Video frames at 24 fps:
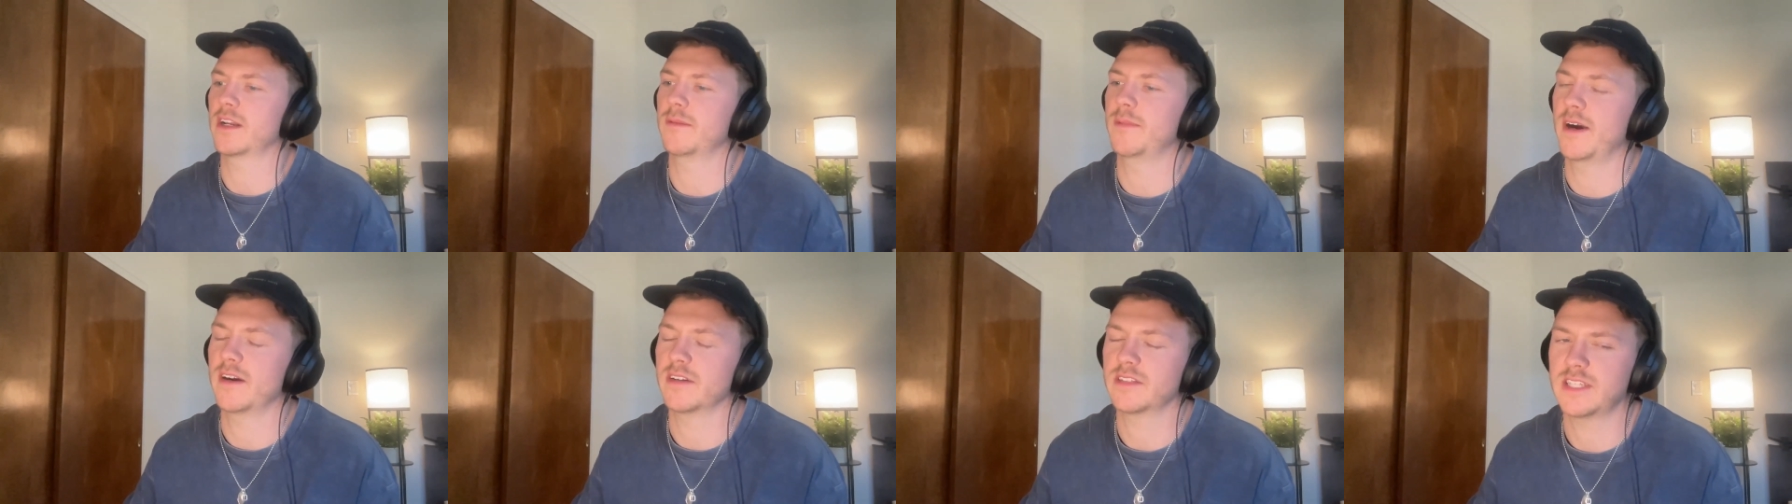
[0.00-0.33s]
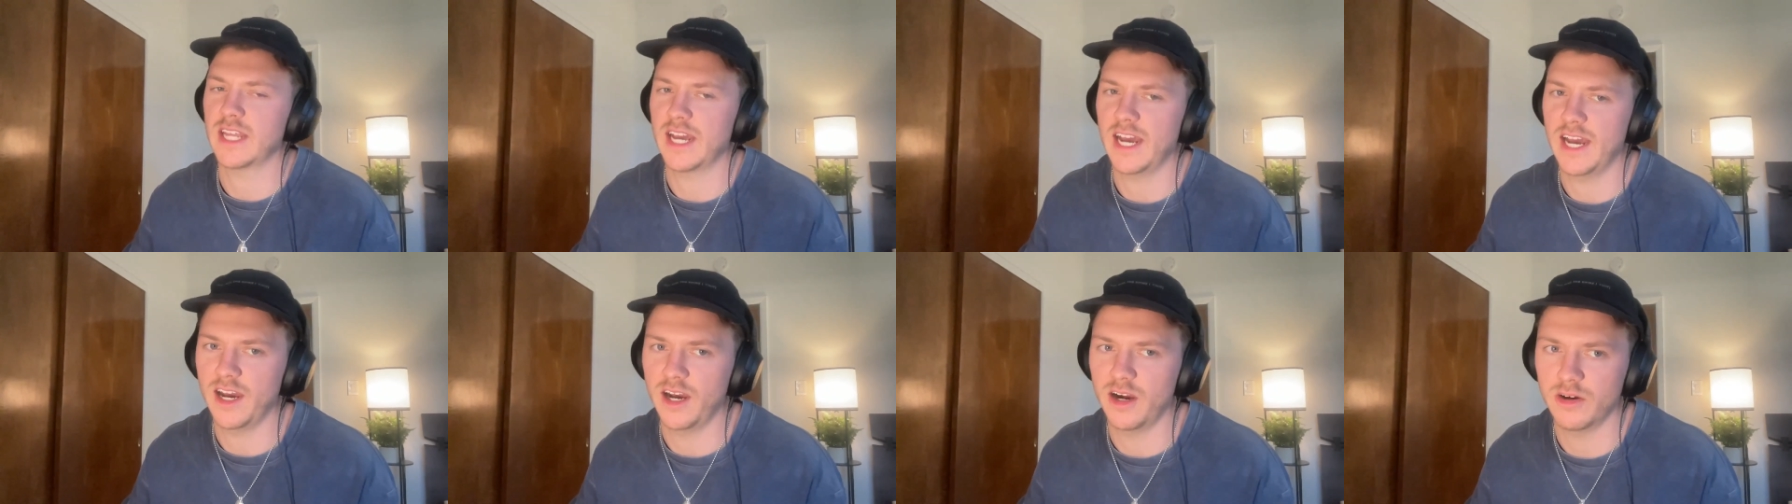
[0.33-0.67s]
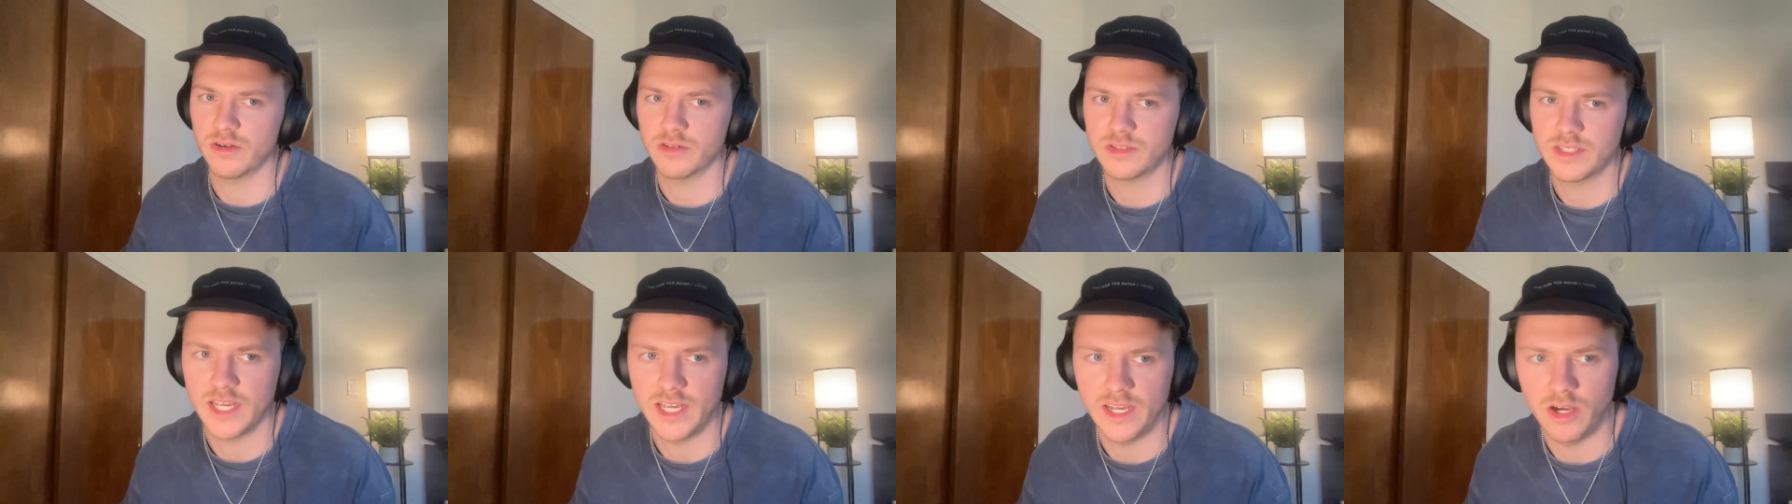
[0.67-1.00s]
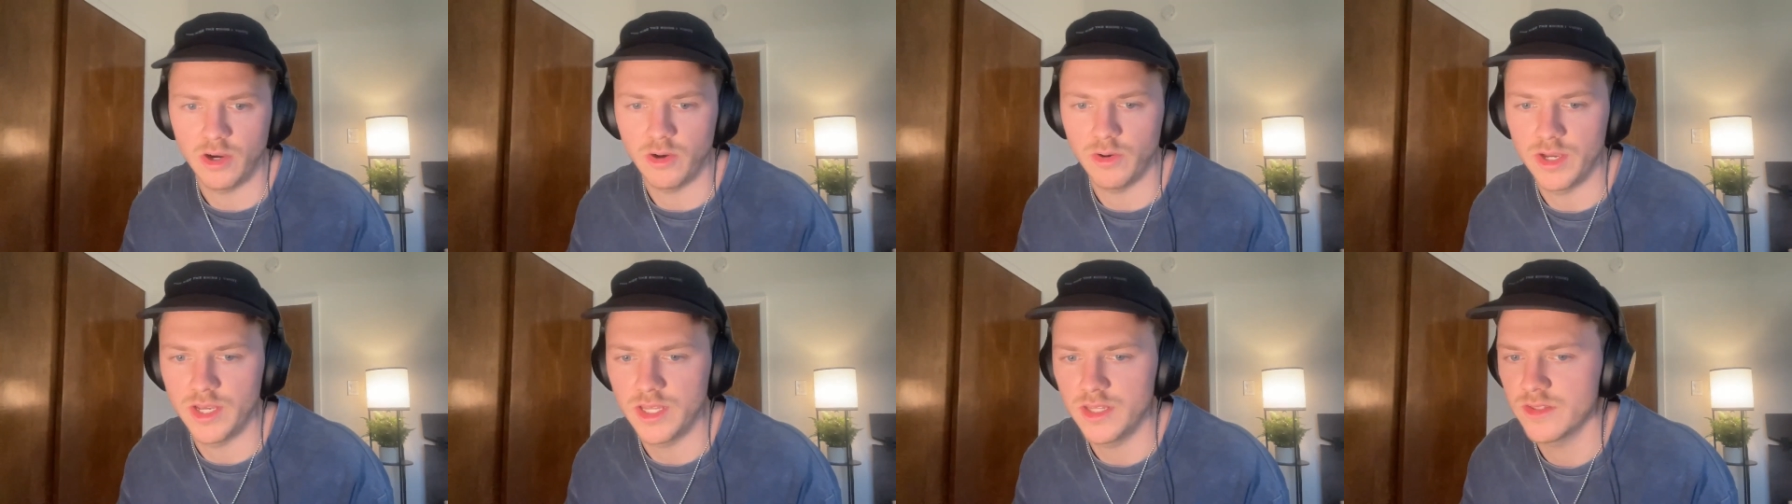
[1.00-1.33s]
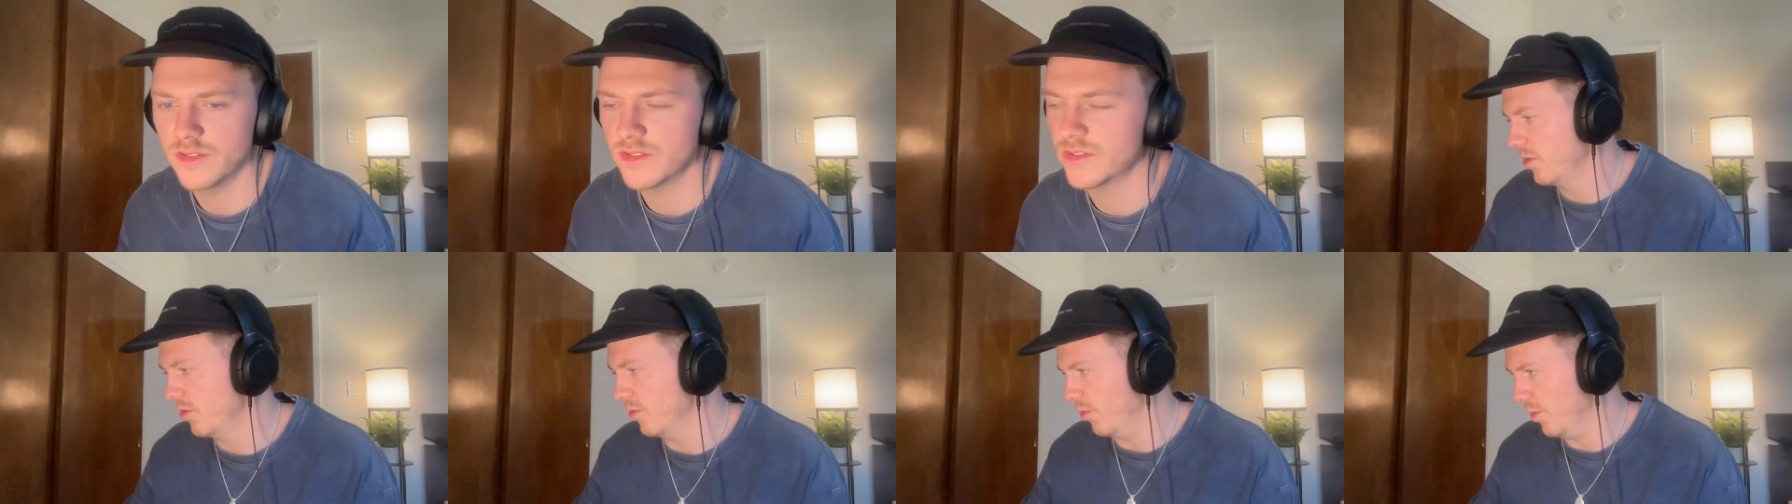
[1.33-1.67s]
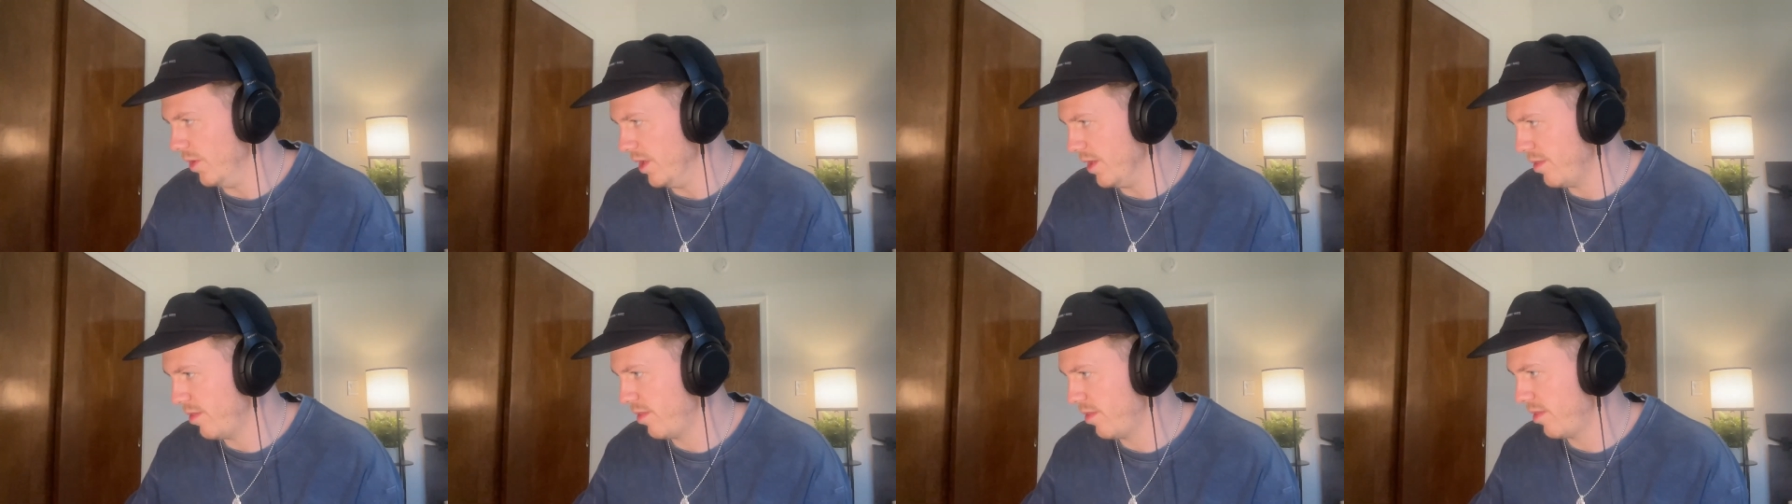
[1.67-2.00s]
about TAO Tailwinds
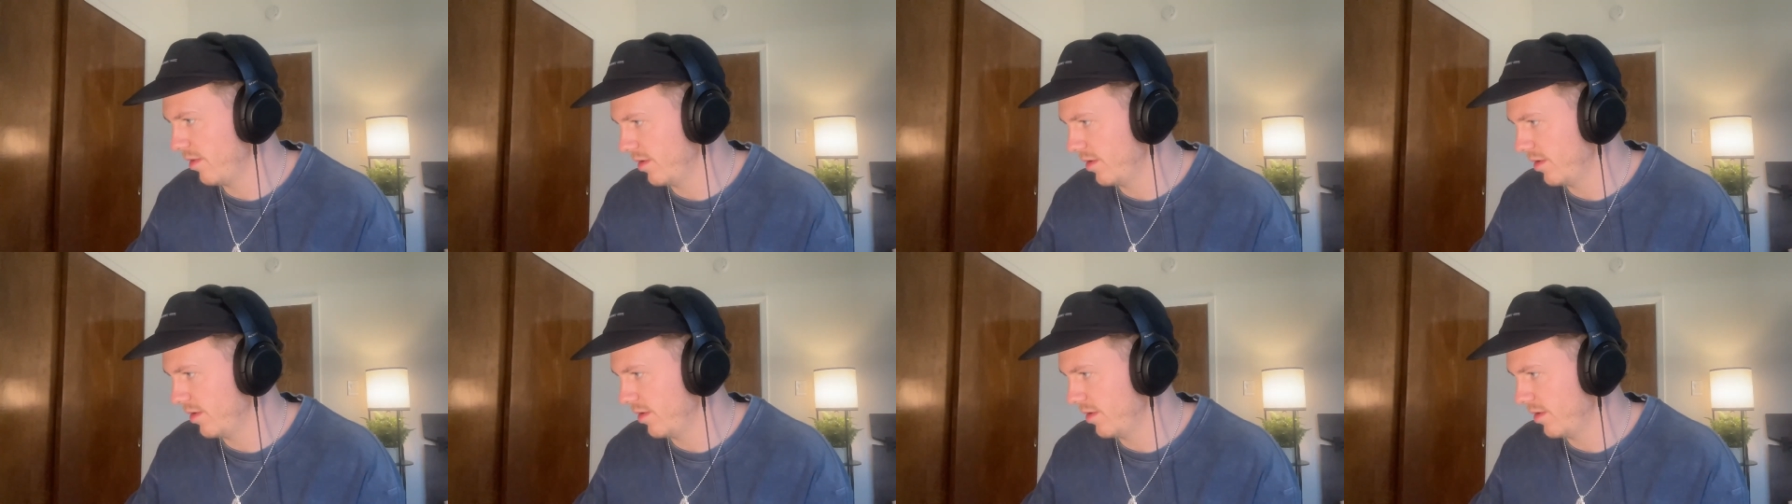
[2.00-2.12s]
with